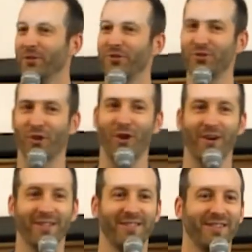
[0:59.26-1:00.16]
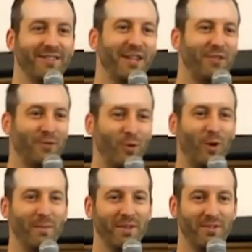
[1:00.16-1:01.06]
strong, successful
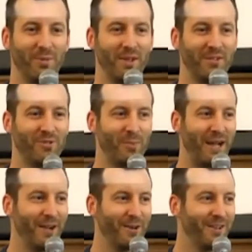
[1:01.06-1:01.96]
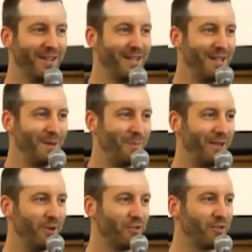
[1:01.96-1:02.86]
women, to be inspired
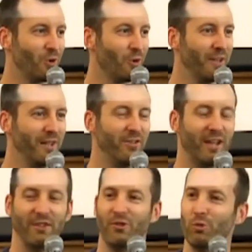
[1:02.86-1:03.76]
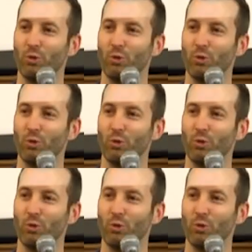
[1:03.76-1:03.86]
by their stories, and to